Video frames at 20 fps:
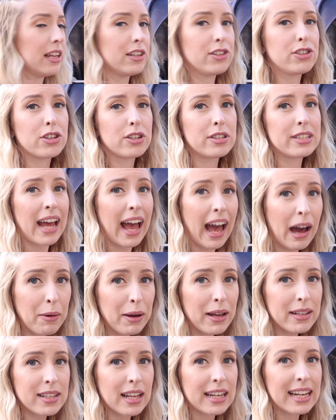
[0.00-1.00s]
is just
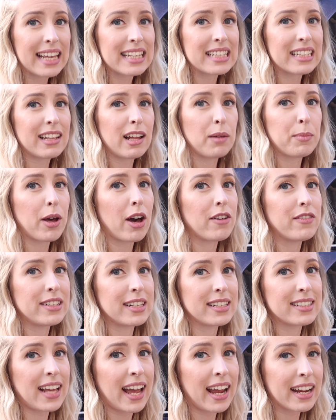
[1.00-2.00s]
ours and it is a little bit of a
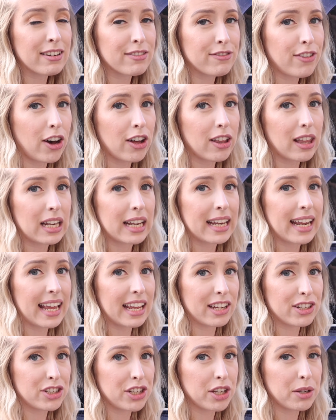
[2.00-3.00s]
design fault and an
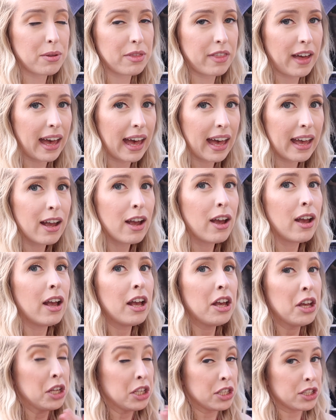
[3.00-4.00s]
issue there.
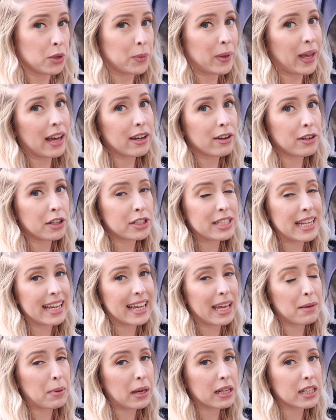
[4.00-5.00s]
So we are going to
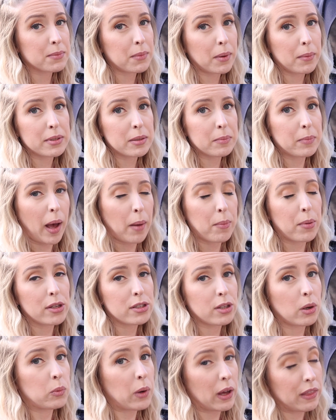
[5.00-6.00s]
take it back to Mamas and
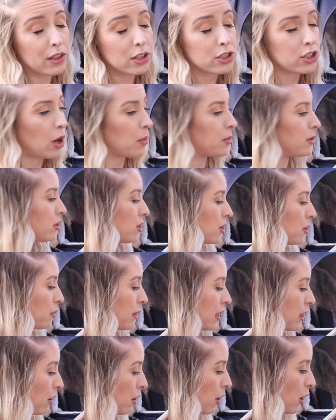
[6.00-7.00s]
Papas when the shops do
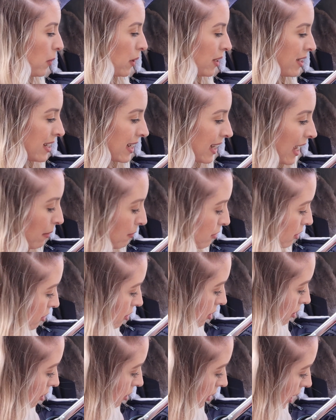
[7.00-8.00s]
reopen again,
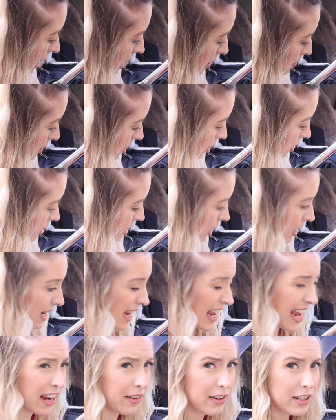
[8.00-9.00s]
just to look at it, because you can
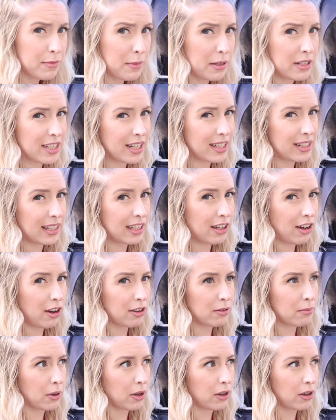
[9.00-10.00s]
hear it's meant to click
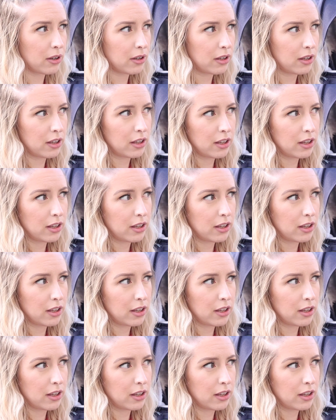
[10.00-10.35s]
on but